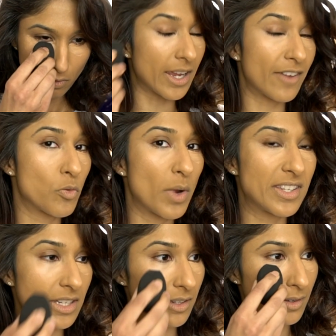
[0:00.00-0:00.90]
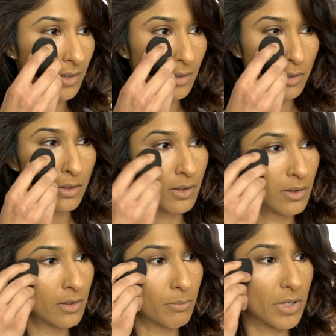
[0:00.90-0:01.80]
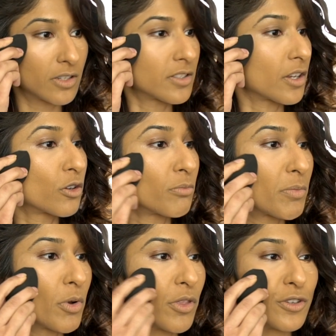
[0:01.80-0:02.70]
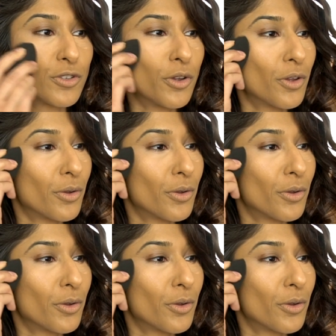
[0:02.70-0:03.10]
I haven't wet it because I couldn't be bothered,